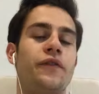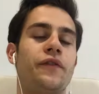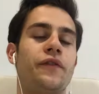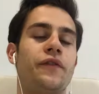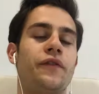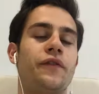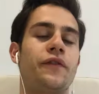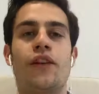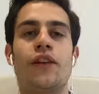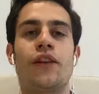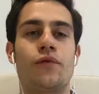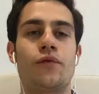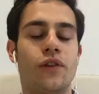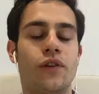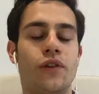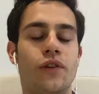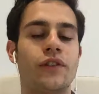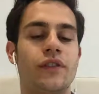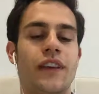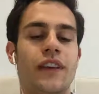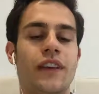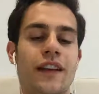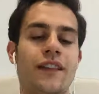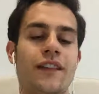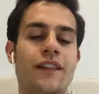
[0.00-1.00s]
do you feel on a scale of
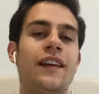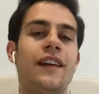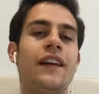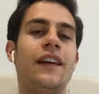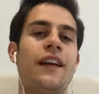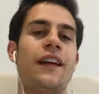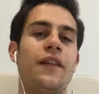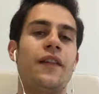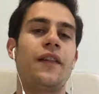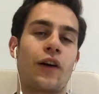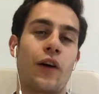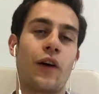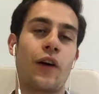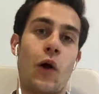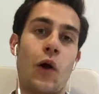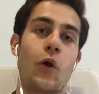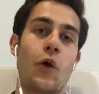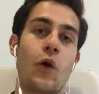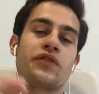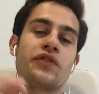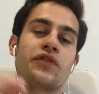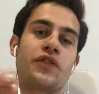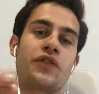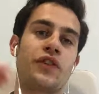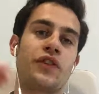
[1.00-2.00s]
1 to 10?
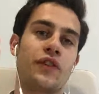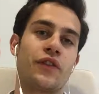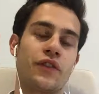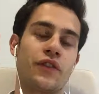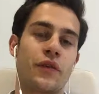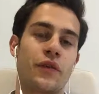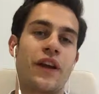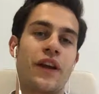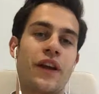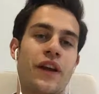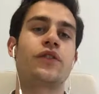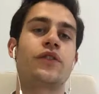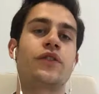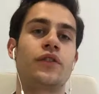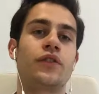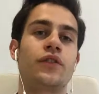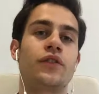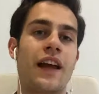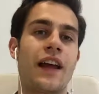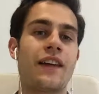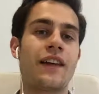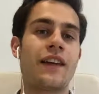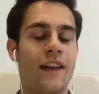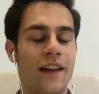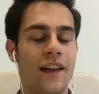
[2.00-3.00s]
The closer you
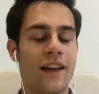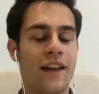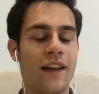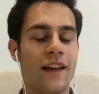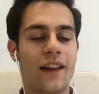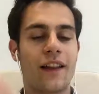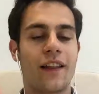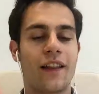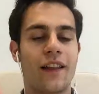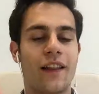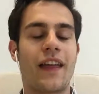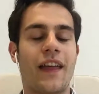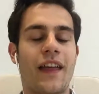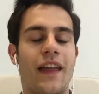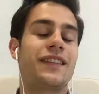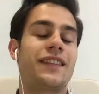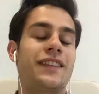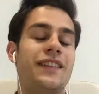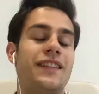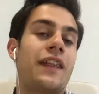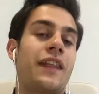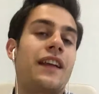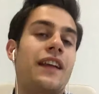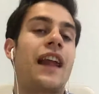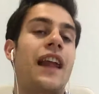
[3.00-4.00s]
are to 10,
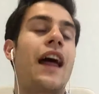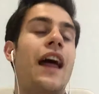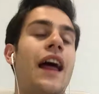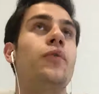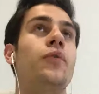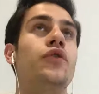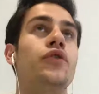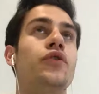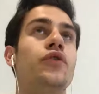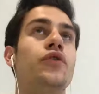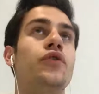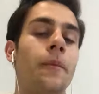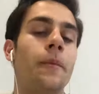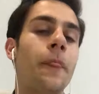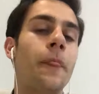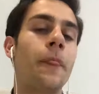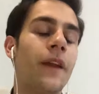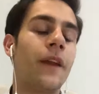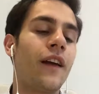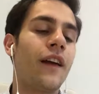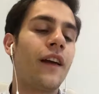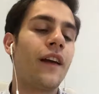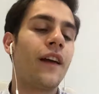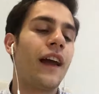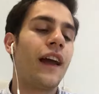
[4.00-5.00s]
that's the thing that I would do.
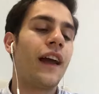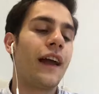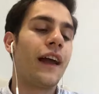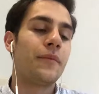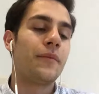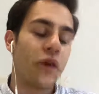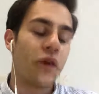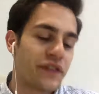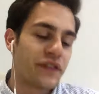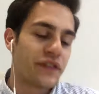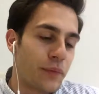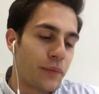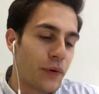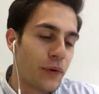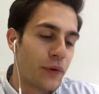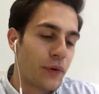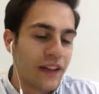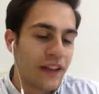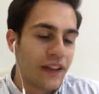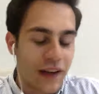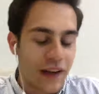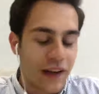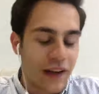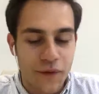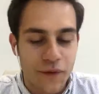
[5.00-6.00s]
And most
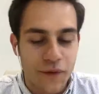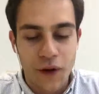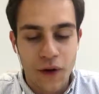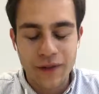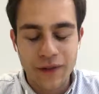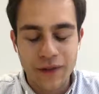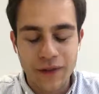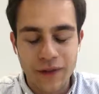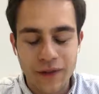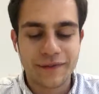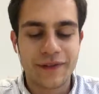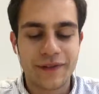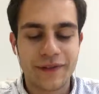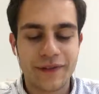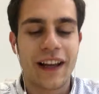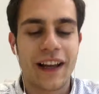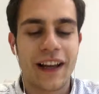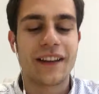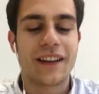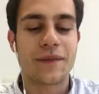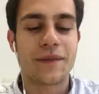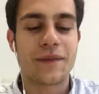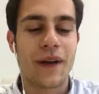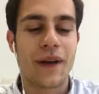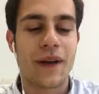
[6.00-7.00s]
importantly of all,
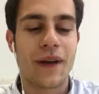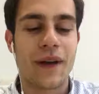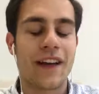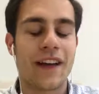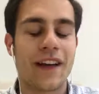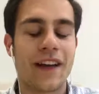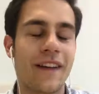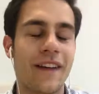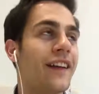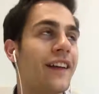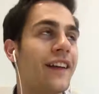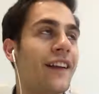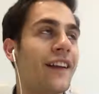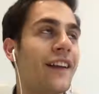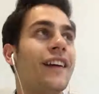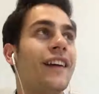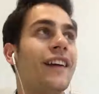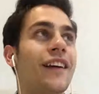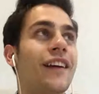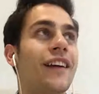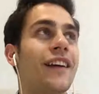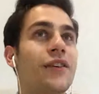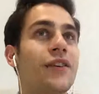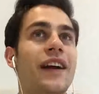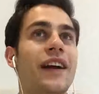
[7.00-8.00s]
as my
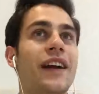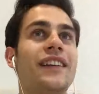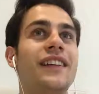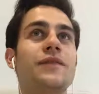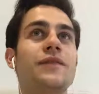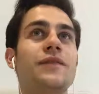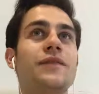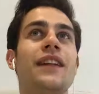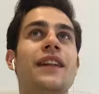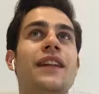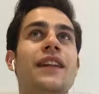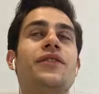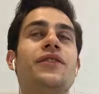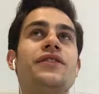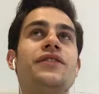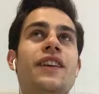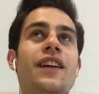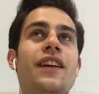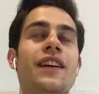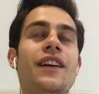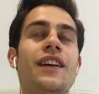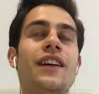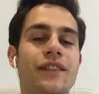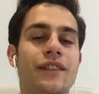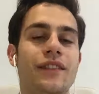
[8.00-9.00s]
greatest
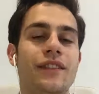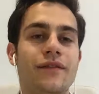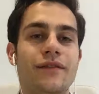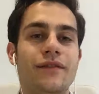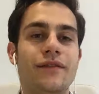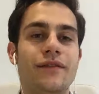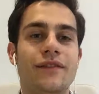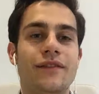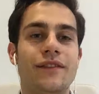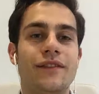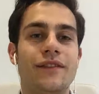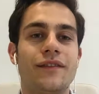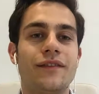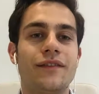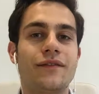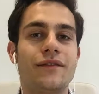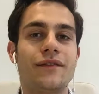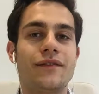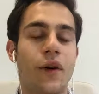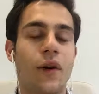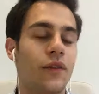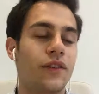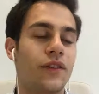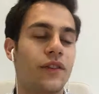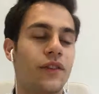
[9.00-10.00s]
mentor said,
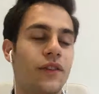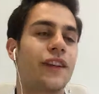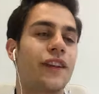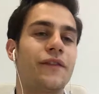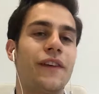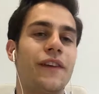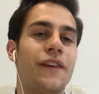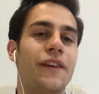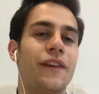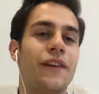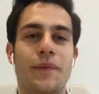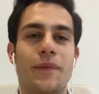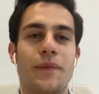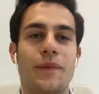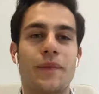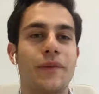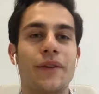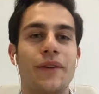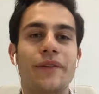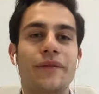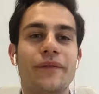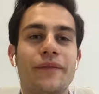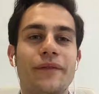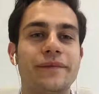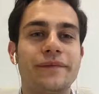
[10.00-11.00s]
don't take advice from
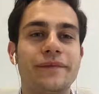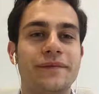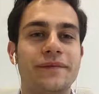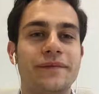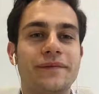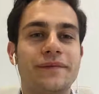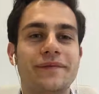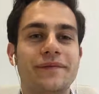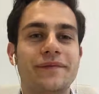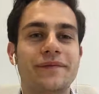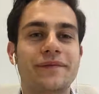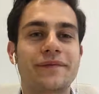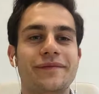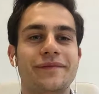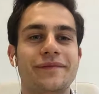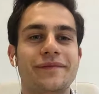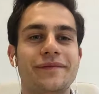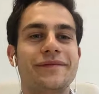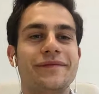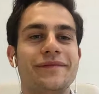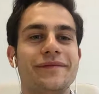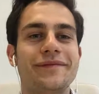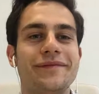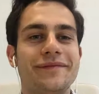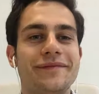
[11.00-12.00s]

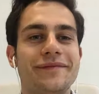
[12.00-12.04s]
anyone.